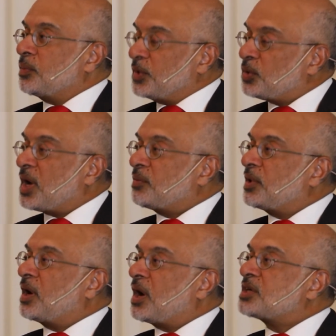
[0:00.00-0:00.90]
We do have
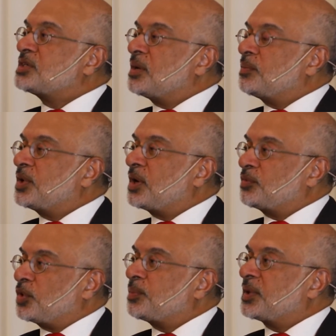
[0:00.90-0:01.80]
a large number
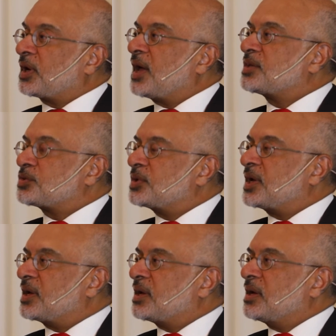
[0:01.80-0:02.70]
of European clients
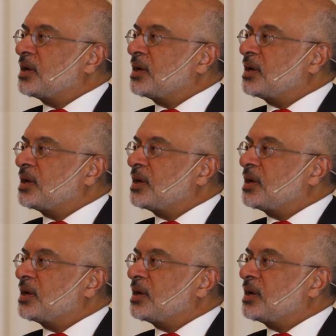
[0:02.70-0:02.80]
today